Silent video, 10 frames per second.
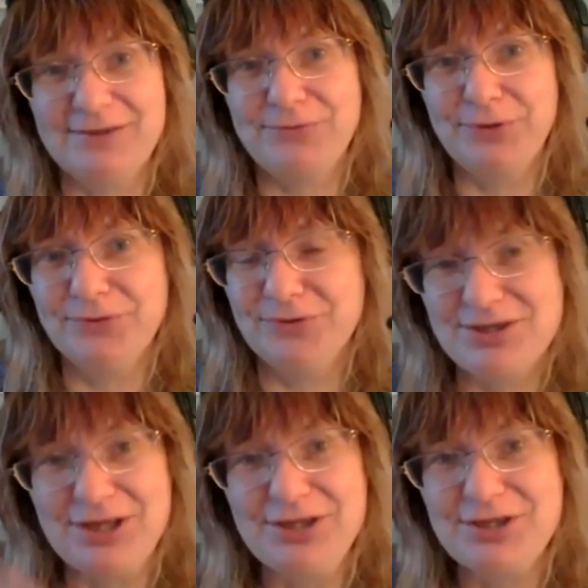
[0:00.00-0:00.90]
follow the
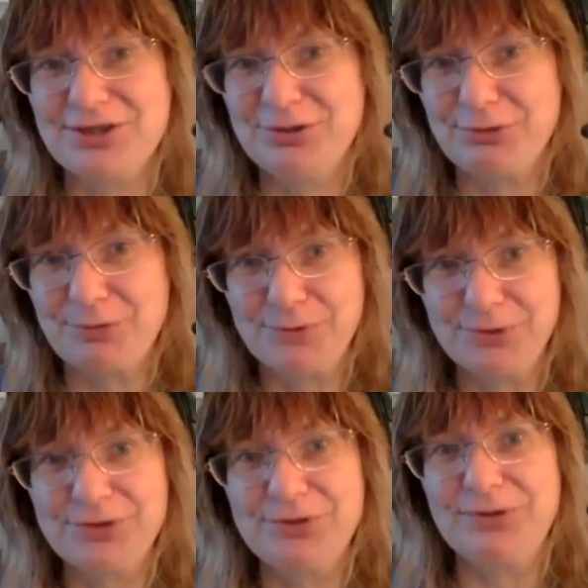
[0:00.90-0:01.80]
changes in your
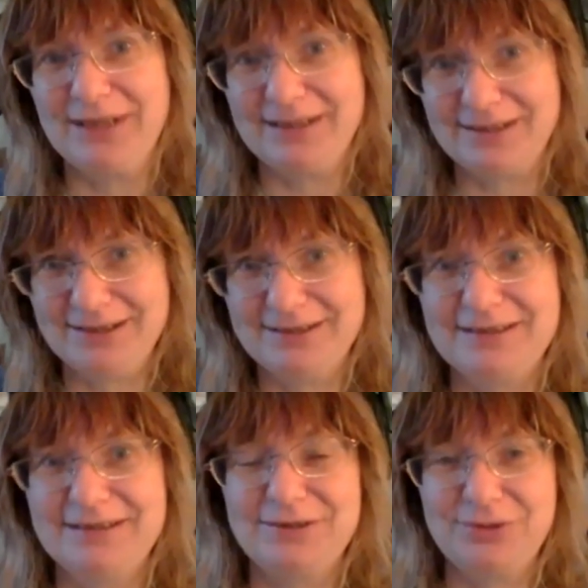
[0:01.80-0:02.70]
protocol. I read
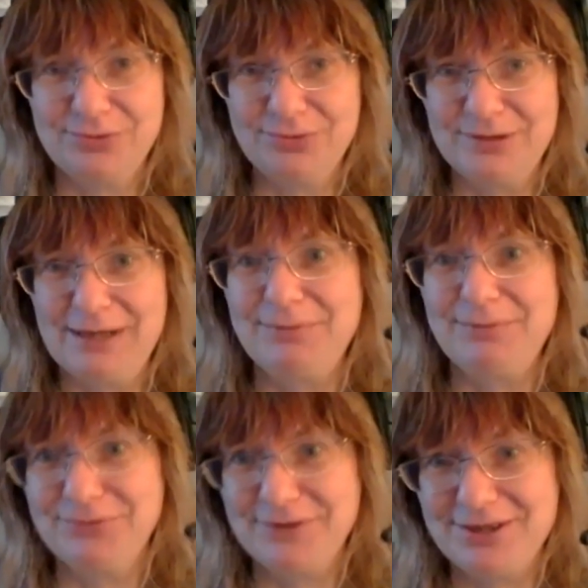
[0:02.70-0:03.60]
through a couple of
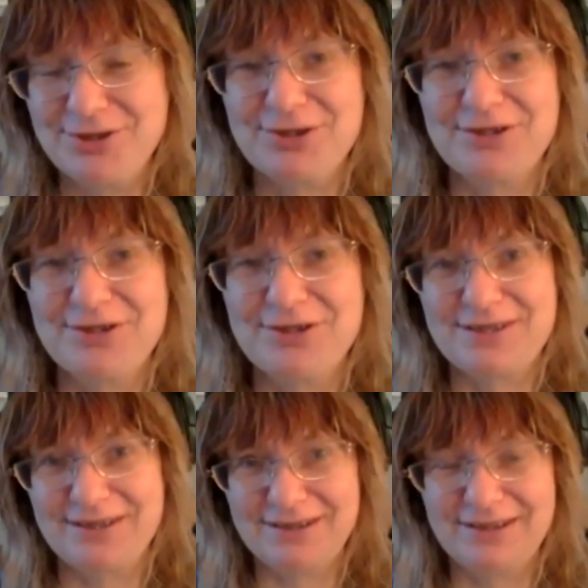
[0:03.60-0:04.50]
editions
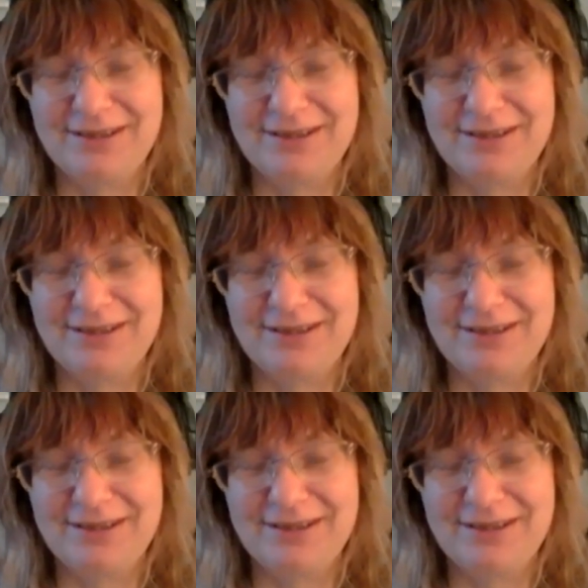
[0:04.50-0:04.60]
and